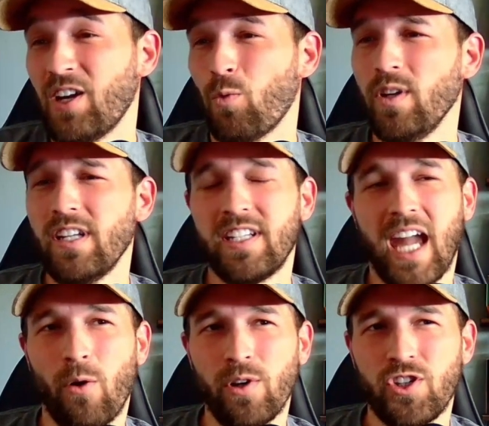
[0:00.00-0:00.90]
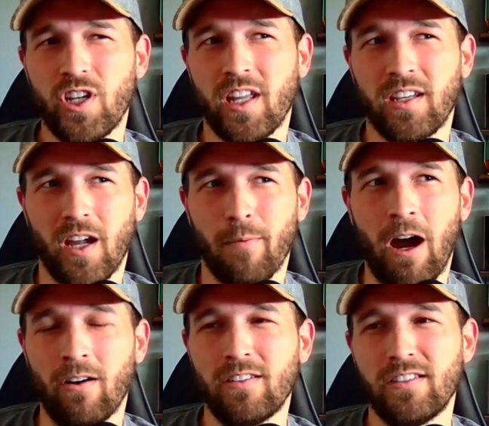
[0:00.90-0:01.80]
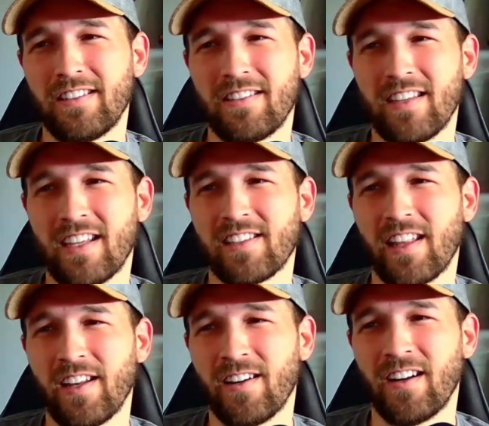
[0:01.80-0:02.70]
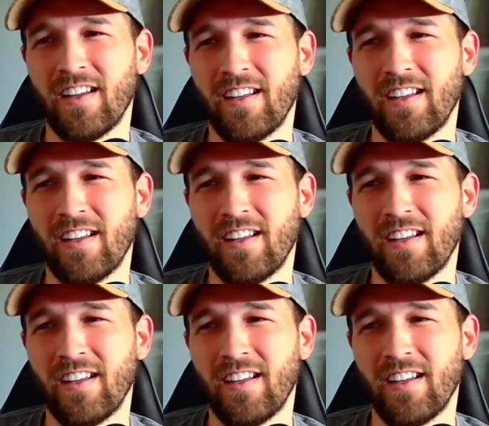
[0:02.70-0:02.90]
When did Cow and Chicken come out? That's later, huh?